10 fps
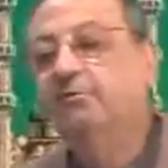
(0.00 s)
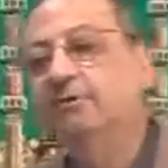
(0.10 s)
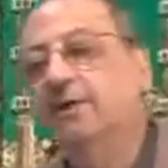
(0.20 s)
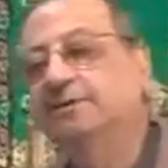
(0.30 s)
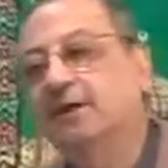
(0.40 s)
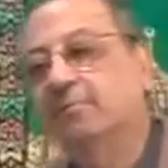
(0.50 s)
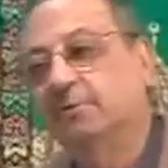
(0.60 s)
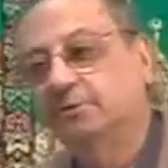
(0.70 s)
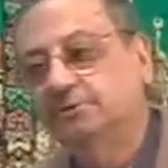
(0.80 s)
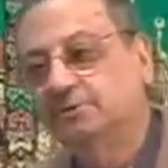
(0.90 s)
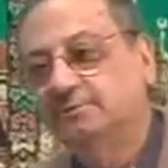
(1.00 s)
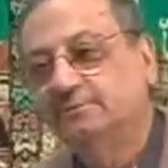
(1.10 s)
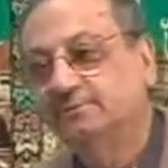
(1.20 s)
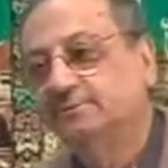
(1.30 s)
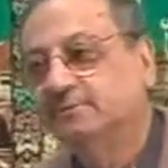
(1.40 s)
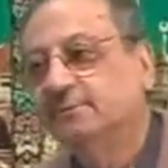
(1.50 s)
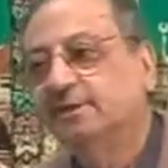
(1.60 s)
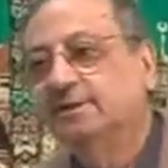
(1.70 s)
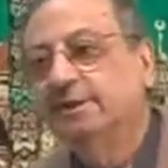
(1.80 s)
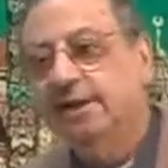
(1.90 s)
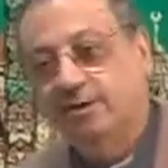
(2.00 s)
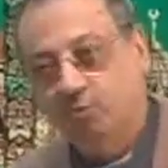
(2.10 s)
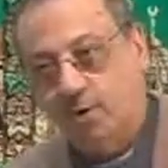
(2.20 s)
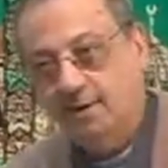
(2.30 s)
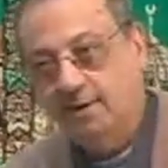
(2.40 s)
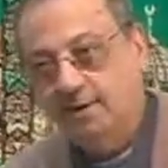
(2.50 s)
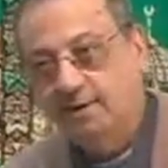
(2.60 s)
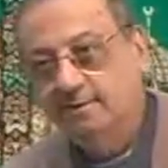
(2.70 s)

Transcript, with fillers: three examples. In one,